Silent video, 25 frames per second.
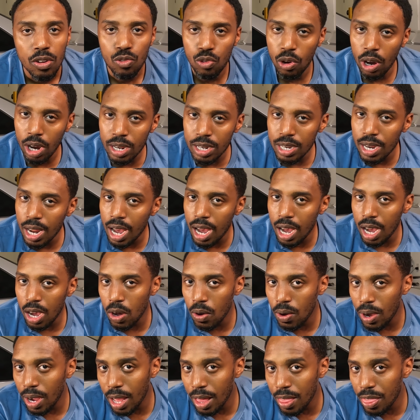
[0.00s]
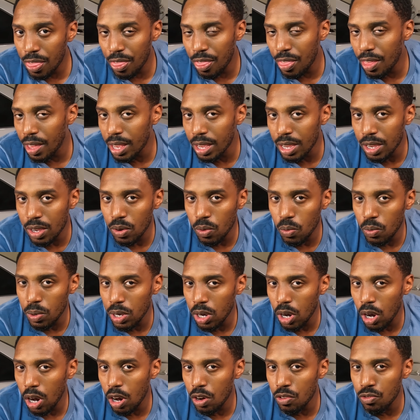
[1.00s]
Right now, I think
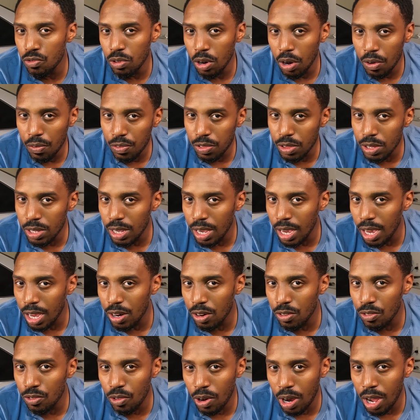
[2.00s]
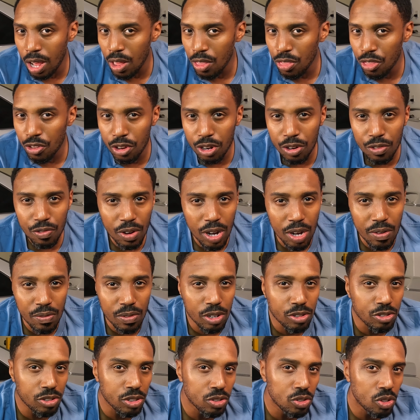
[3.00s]
we are roughly at around
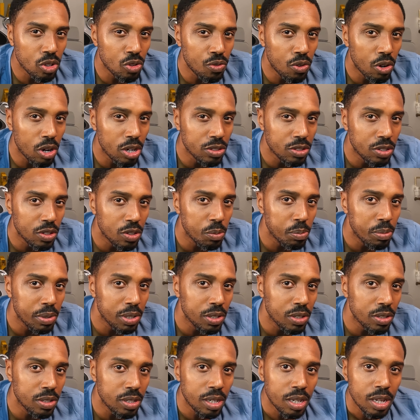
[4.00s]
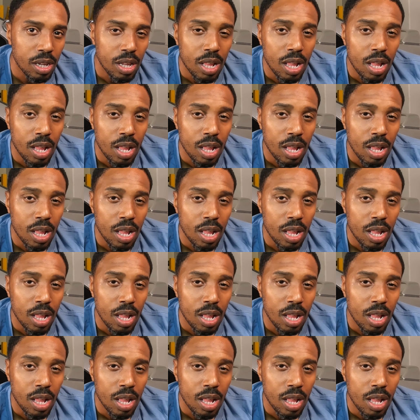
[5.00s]
3,500 so far into the build.